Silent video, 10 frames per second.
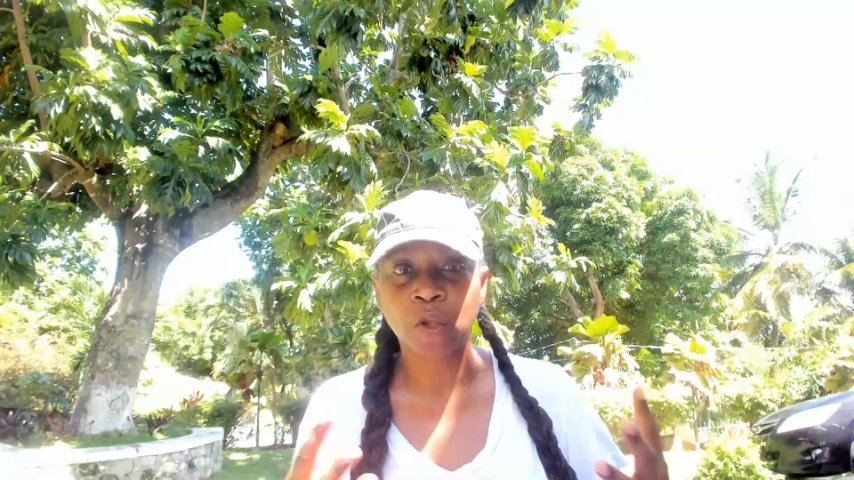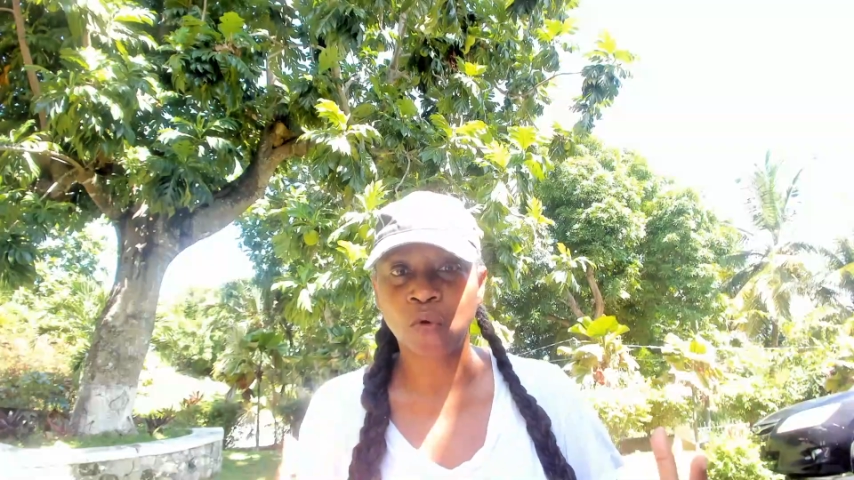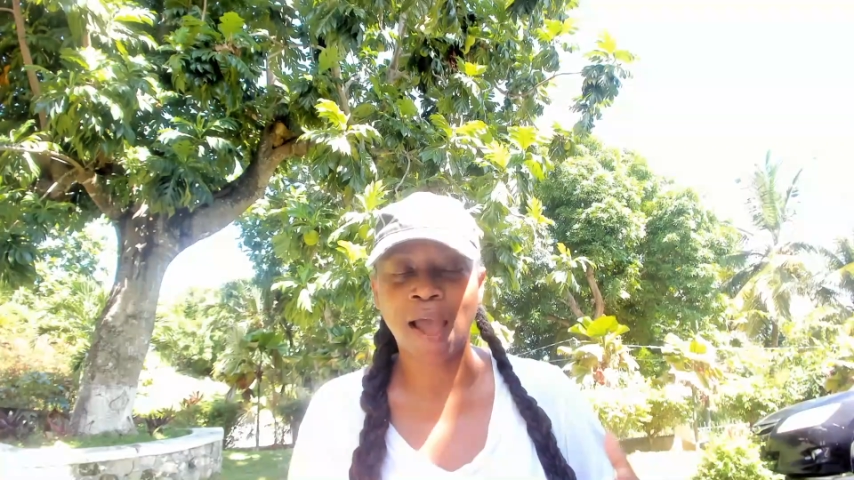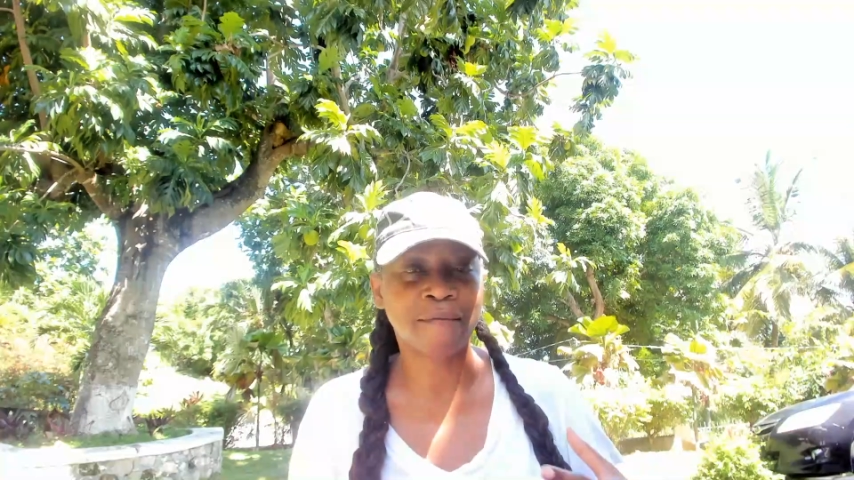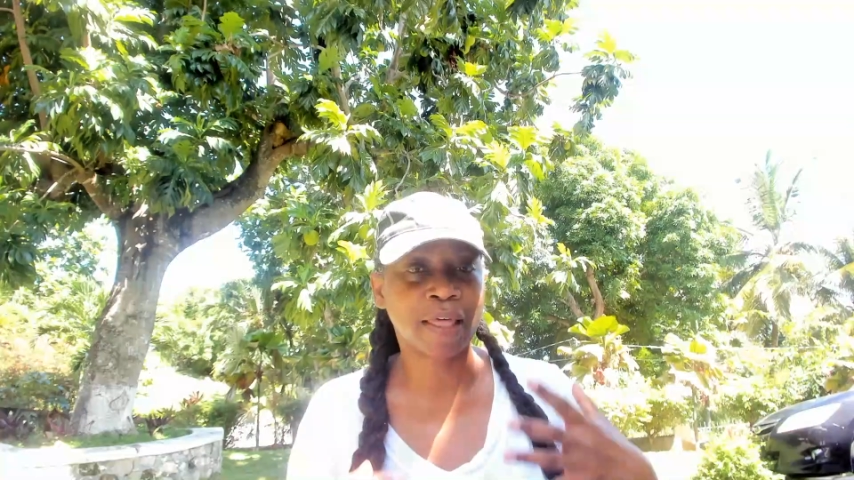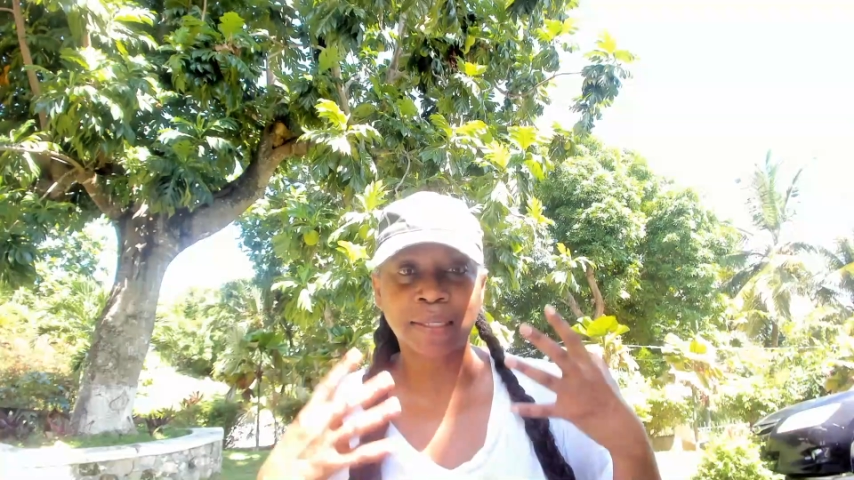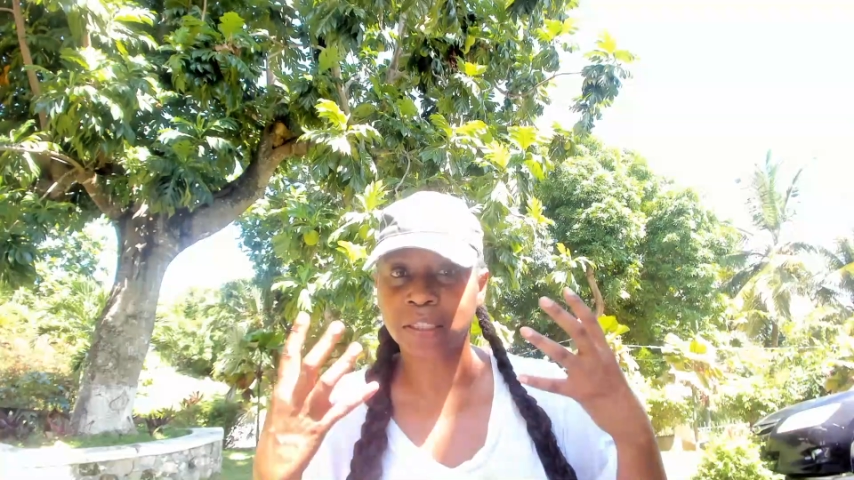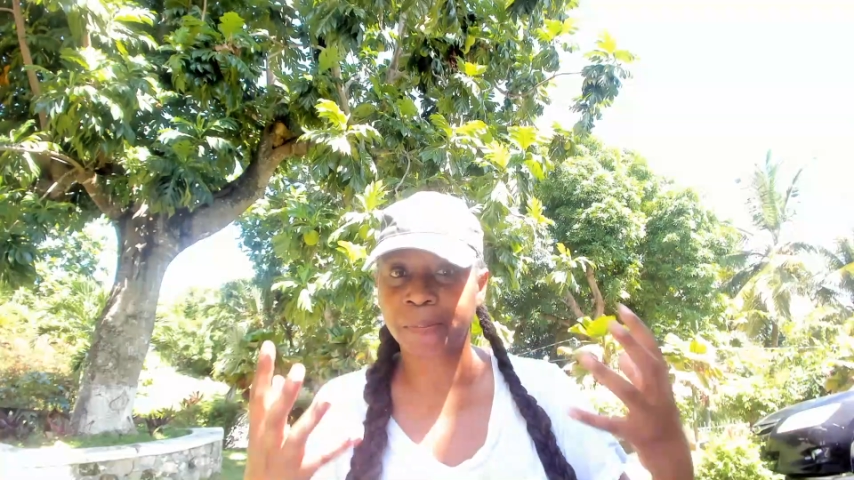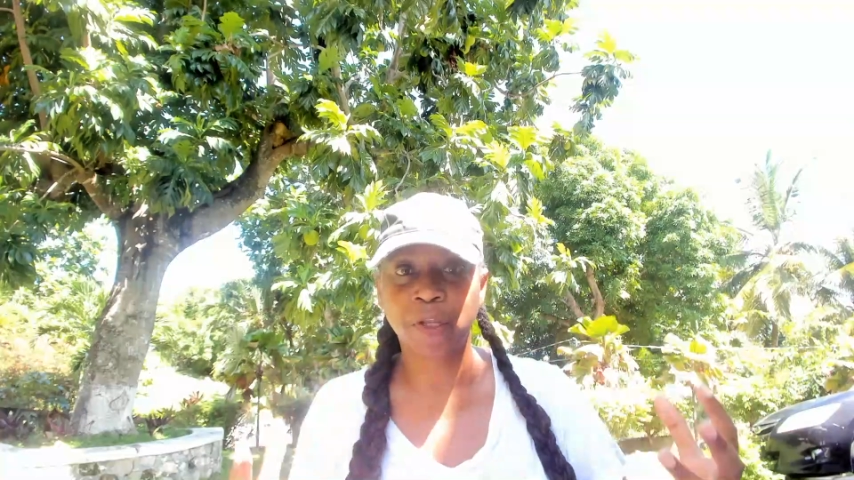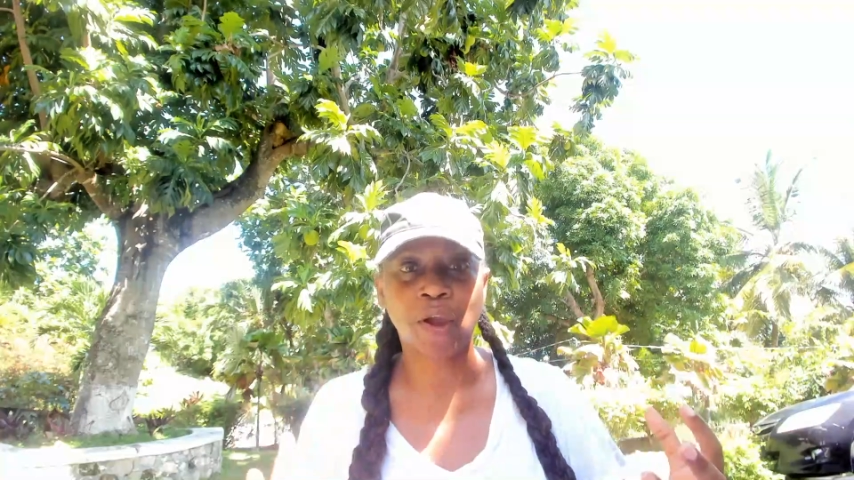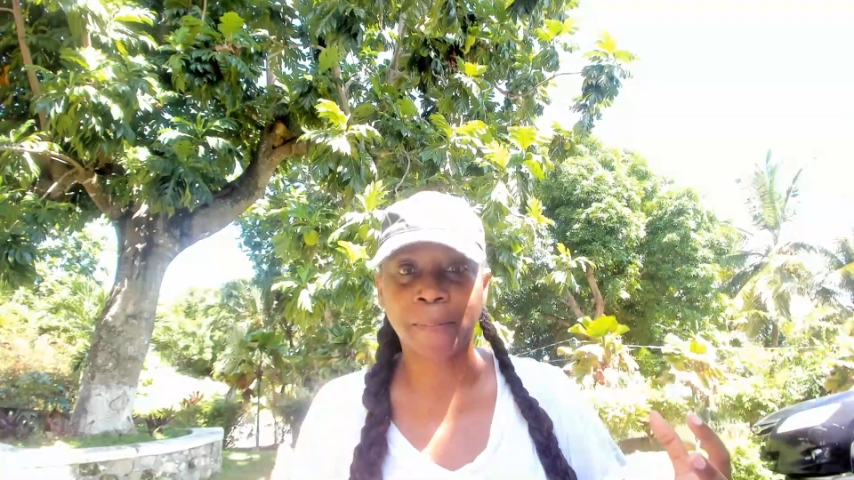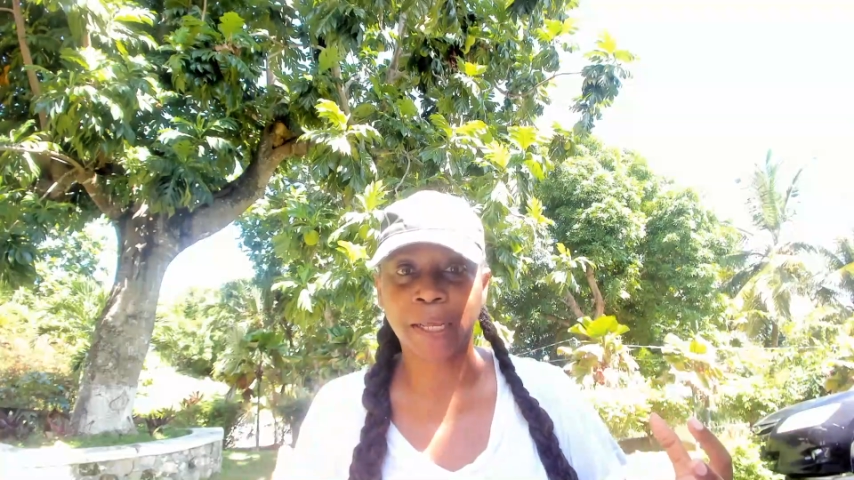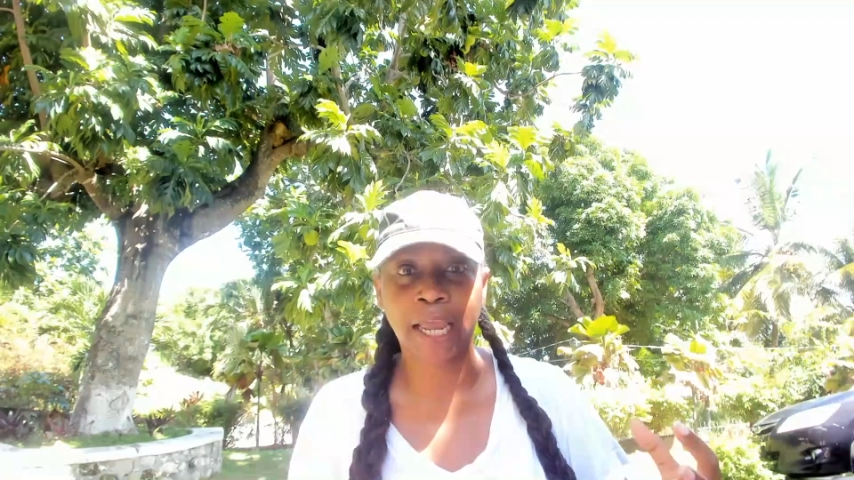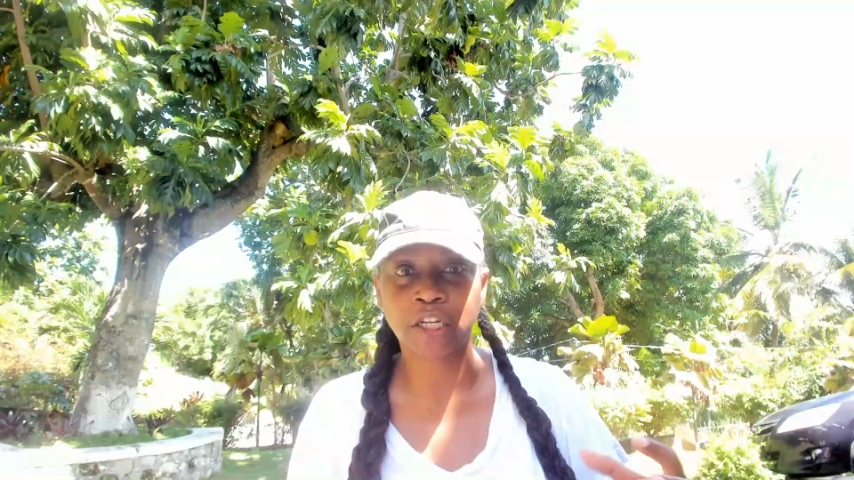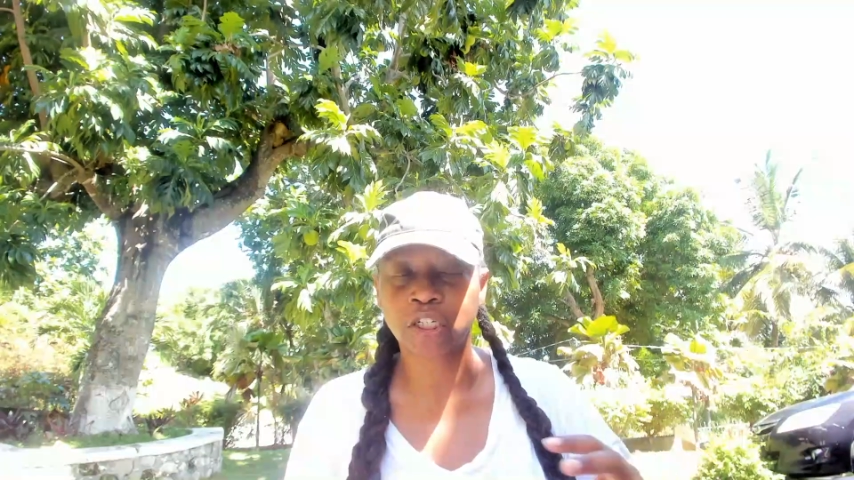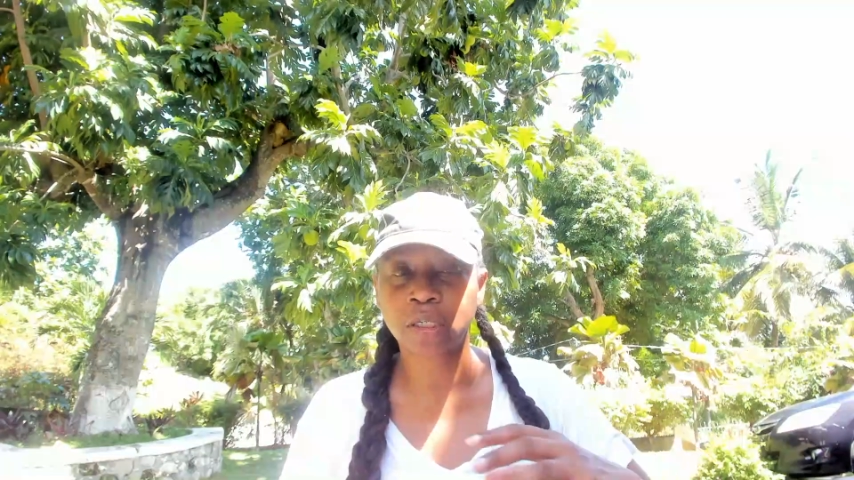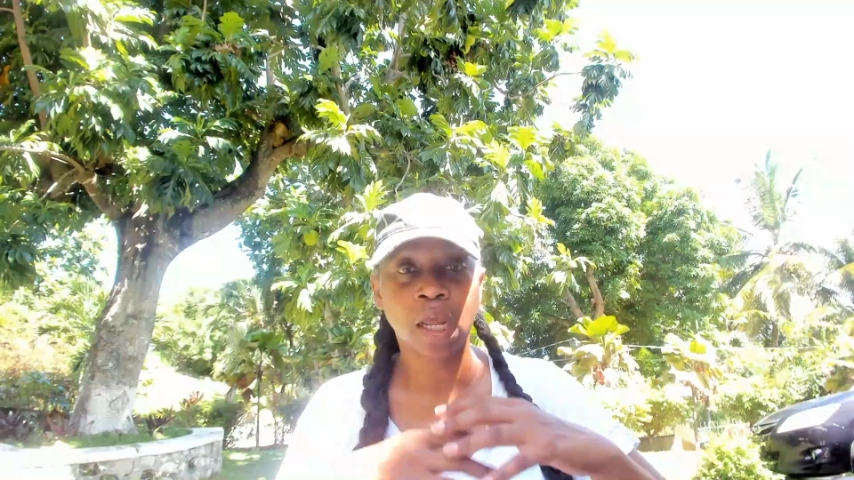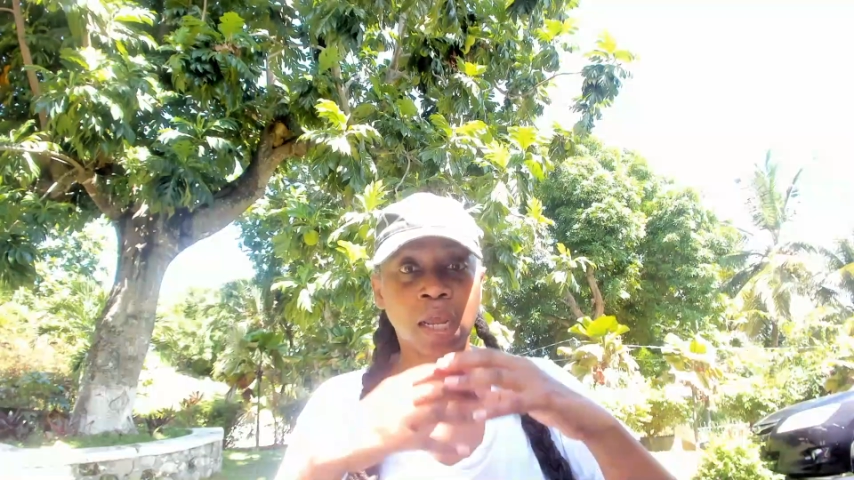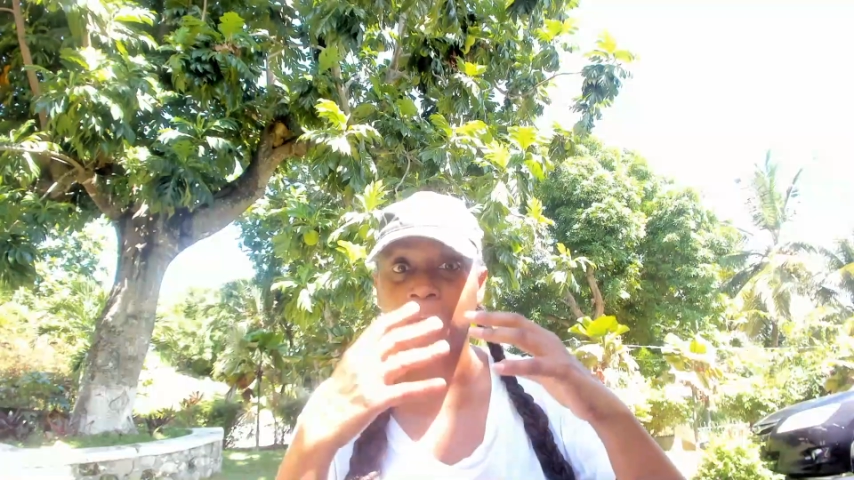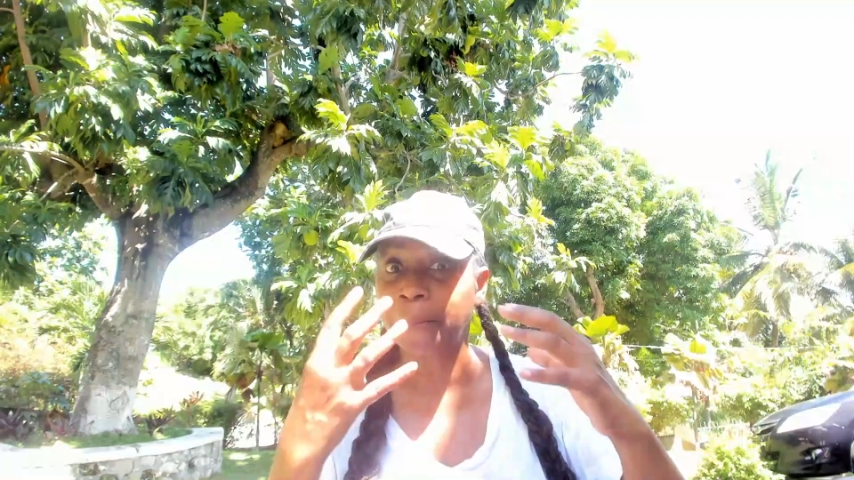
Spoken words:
You have that. Submit your application,